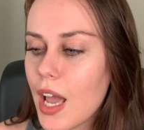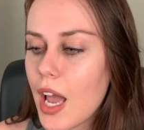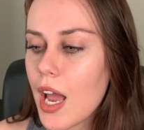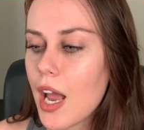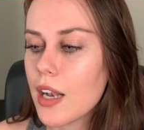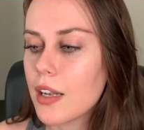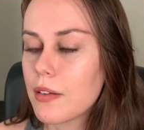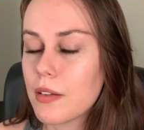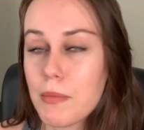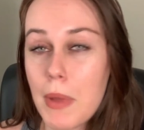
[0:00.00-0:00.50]

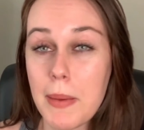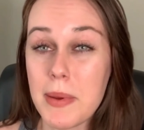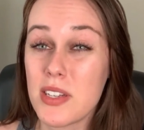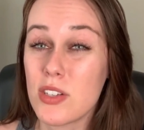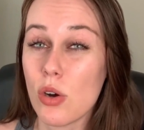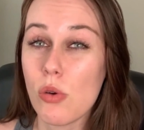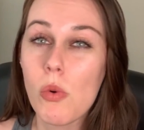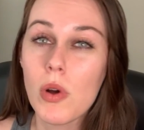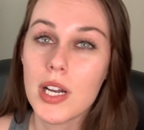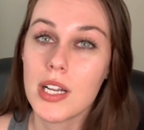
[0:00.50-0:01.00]
and maybe
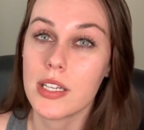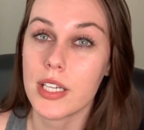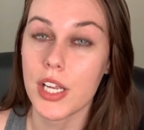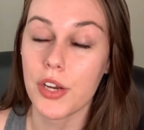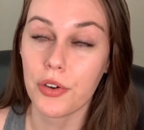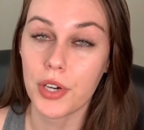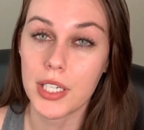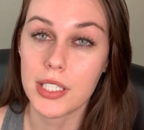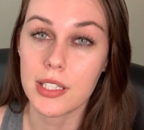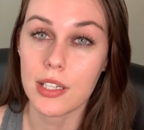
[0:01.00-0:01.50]
don't want to
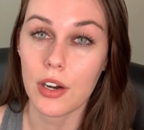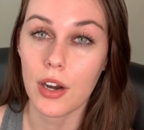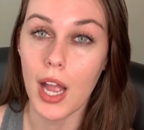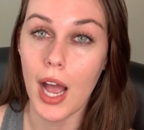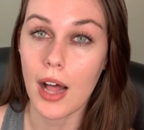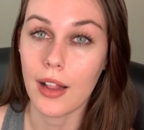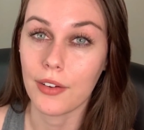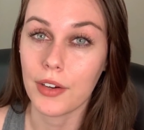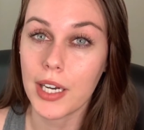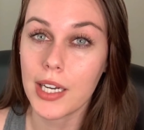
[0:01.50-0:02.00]
decrease their
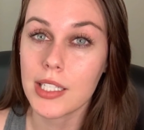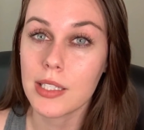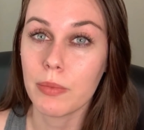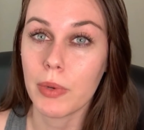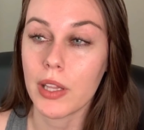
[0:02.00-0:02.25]
calories,